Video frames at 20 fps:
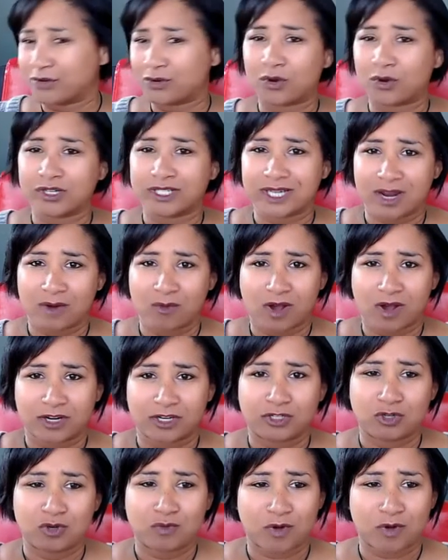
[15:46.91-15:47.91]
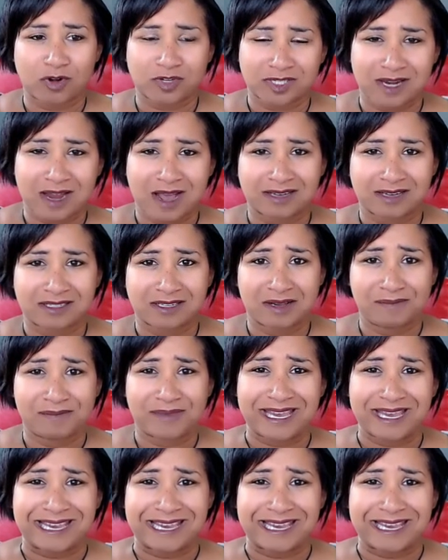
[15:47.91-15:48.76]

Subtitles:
nor did I want a 2-person hot tub